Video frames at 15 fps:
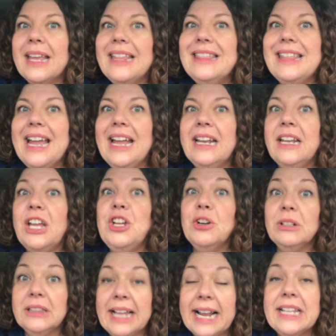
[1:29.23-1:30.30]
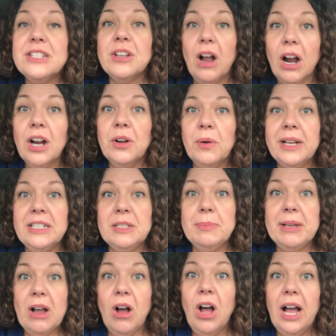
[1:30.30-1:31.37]
then your lights are going to
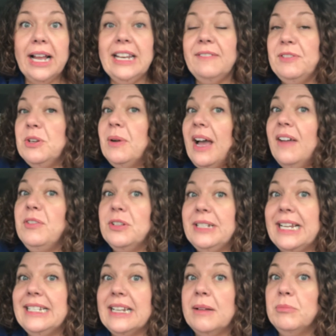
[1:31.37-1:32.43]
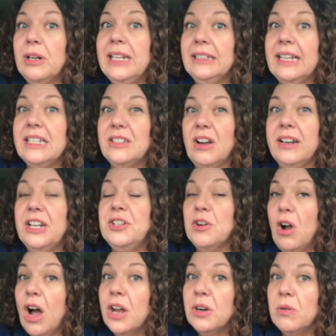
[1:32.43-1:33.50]
be on if you have your daytime running lights on and your
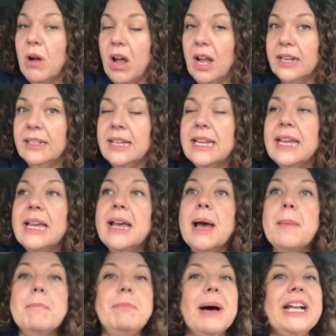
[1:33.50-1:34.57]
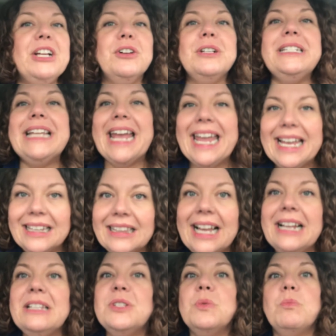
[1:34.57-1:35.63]
auto on, but your tail
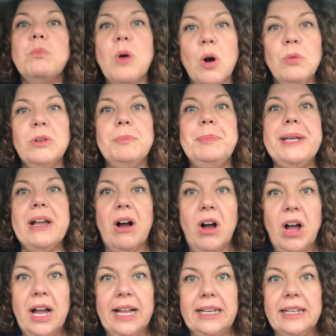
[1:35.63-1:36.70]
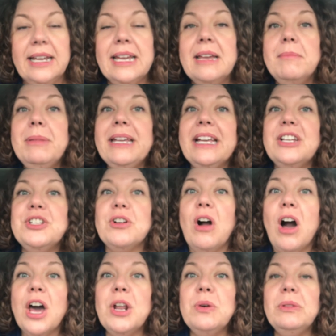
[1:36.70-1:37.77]
lights won't be on because your
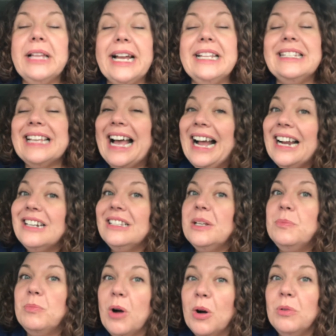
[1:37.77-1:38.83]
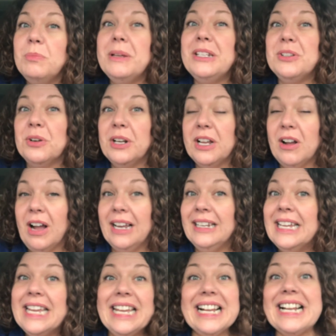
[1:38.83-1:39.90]
auto lights actually won't be turning on
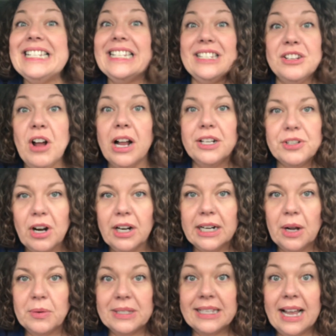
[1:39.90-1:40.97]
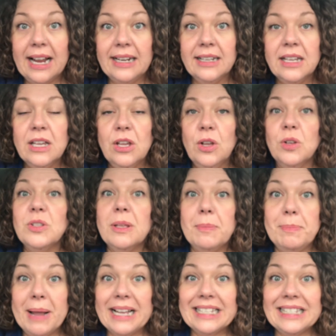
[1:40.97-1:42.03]
because it's not dark outside. So the
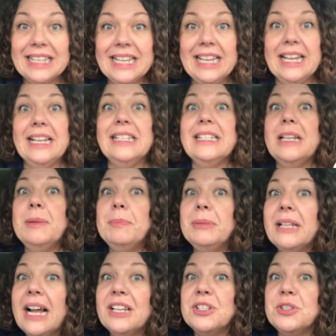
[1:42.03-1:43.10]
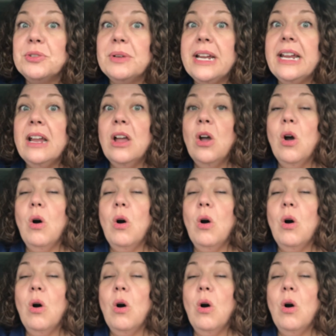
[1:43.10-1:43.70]
best thing is in blustery